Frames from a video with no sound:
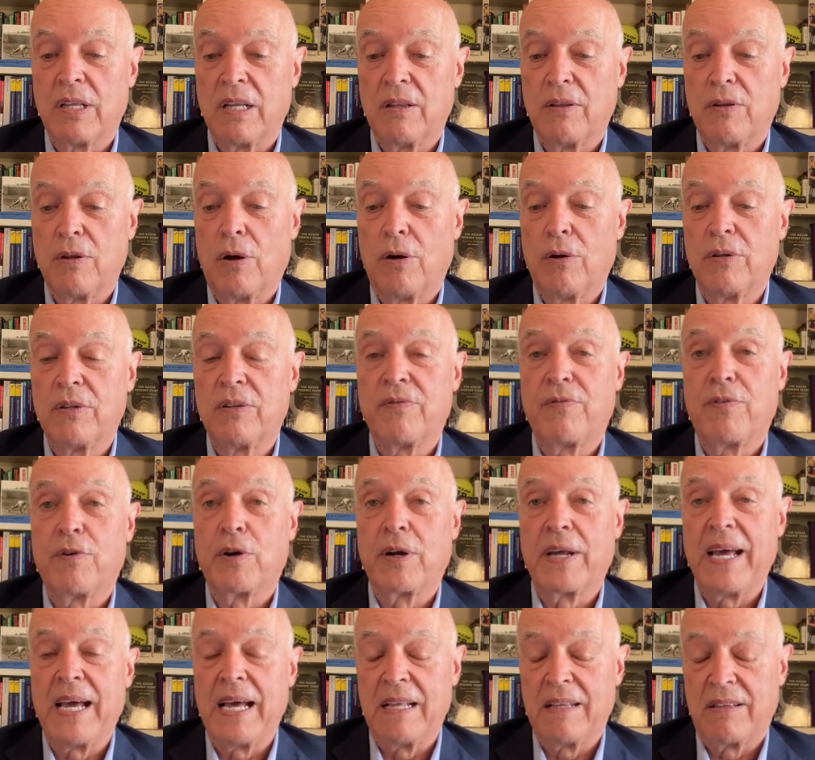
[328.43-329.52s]
And don't
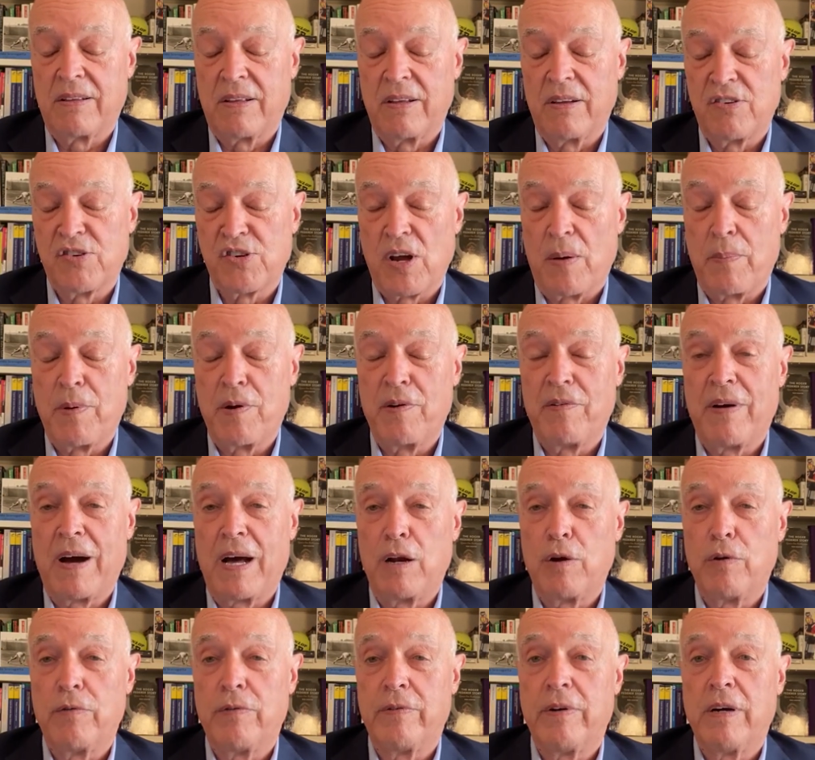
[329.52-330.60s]
forget
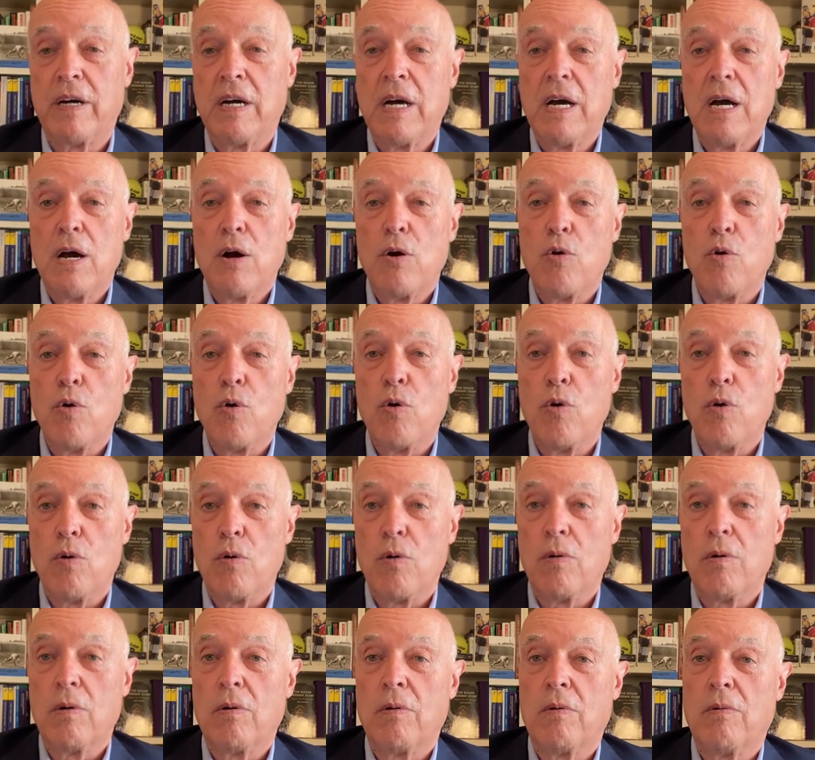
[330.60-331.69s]
Shapovalov, who
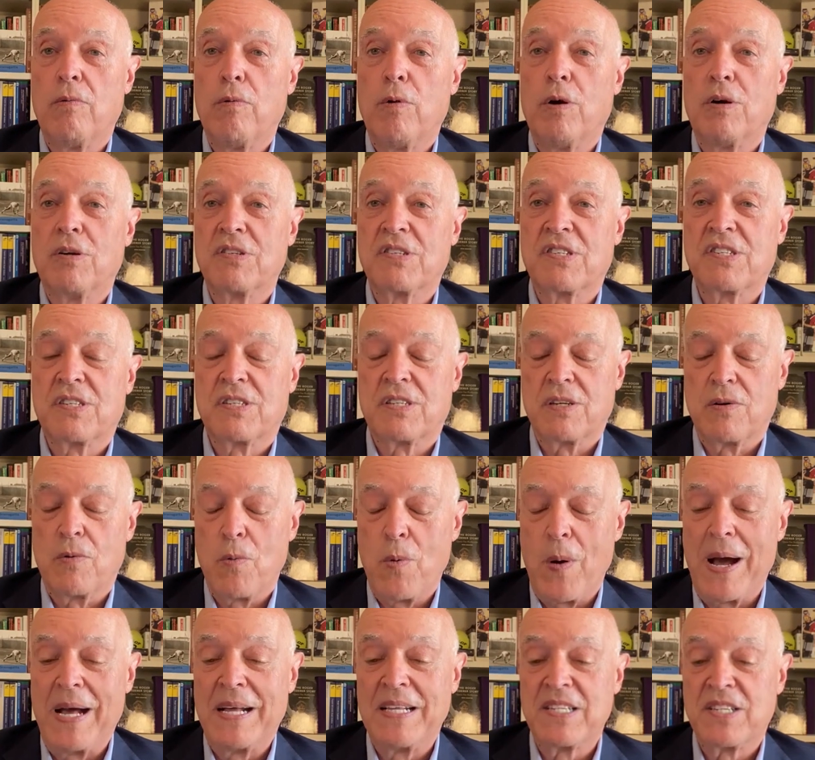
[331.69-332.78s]
was
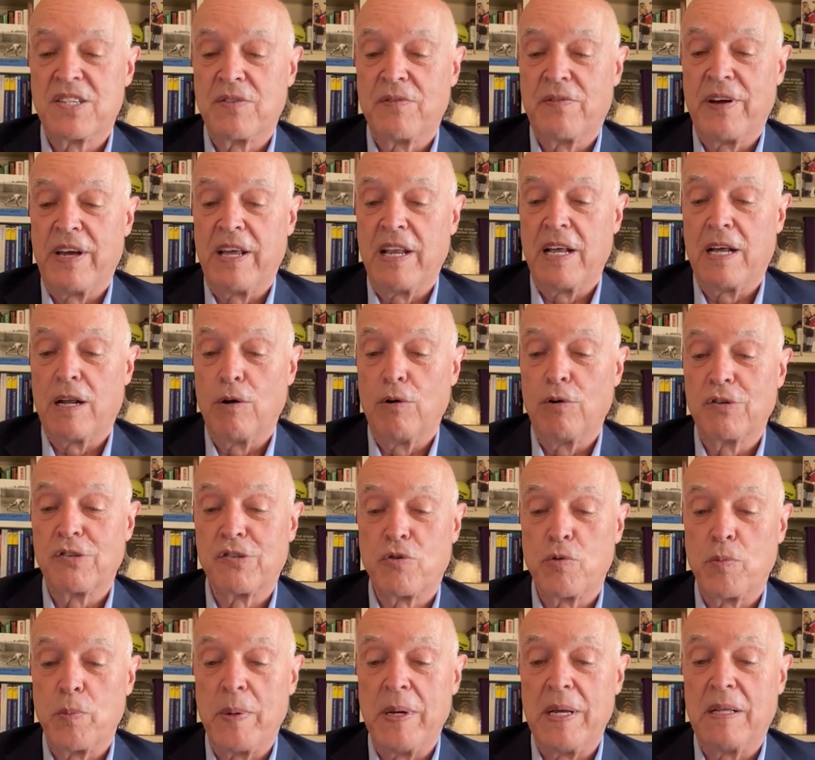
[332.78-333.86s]
once very close
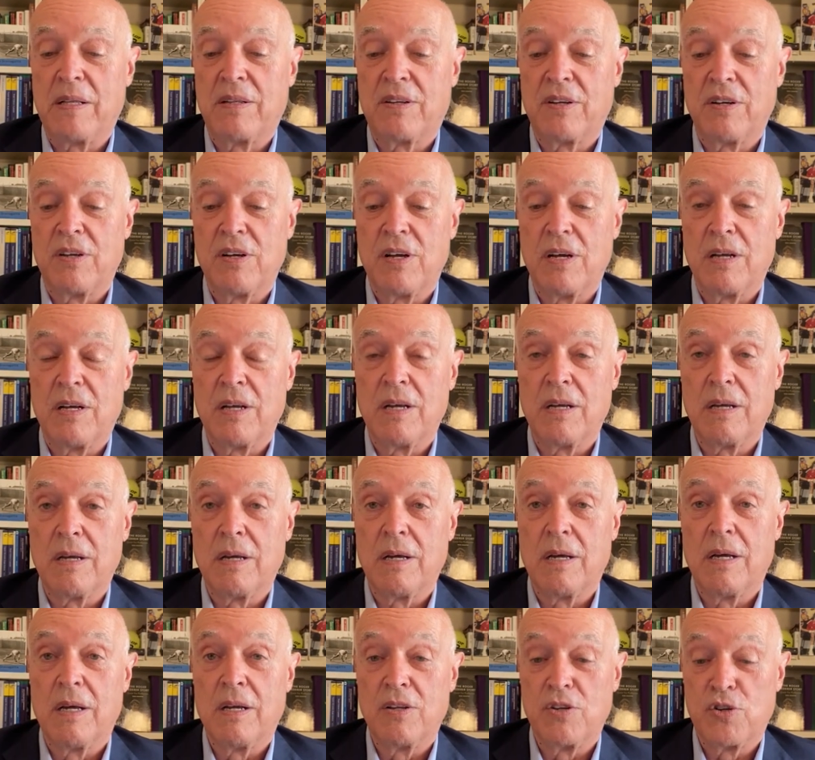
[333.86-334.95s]
to beat
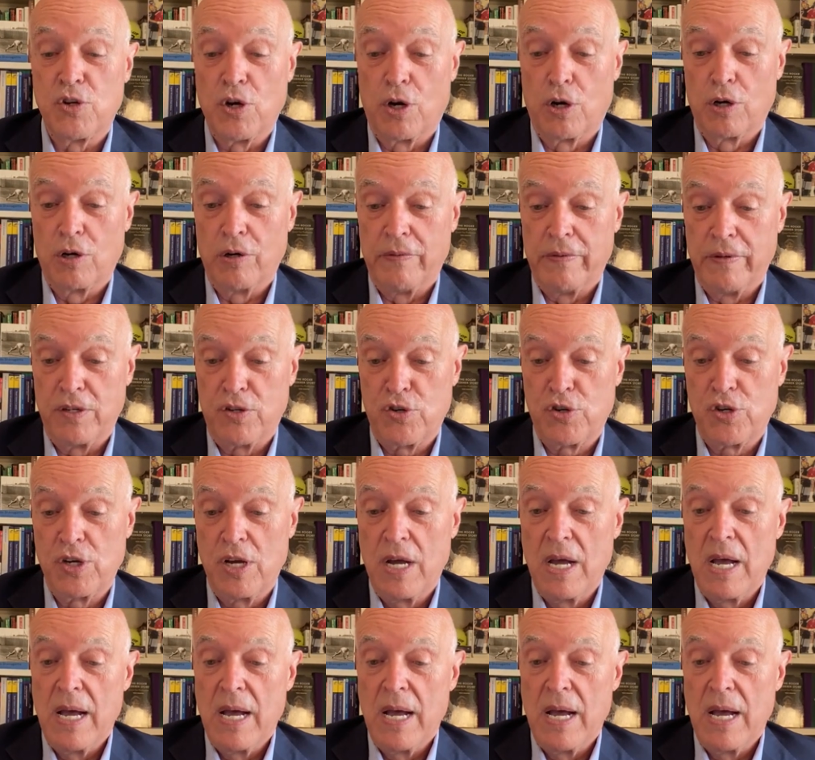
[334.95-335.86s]
Djokovic.